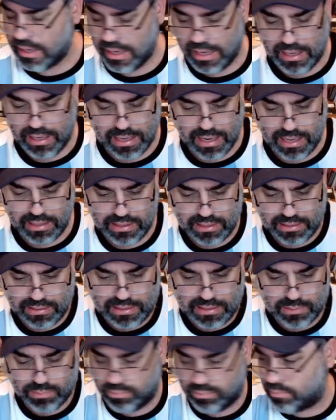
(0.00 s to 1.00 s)
And I think
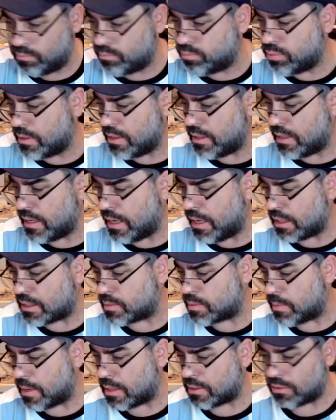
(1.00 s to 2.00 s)
that's pretty dang
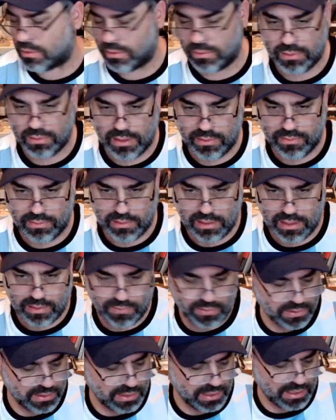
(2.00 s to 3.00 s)
special.
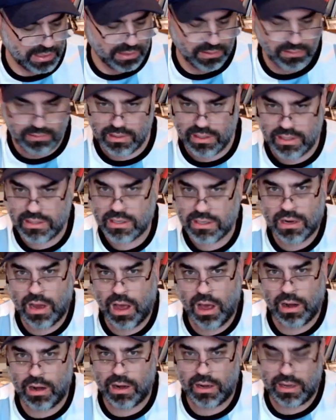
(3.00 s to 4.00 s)
Never seen it. It's an
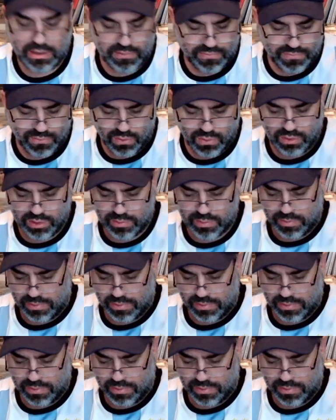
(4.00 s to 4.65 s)
oddity, of course,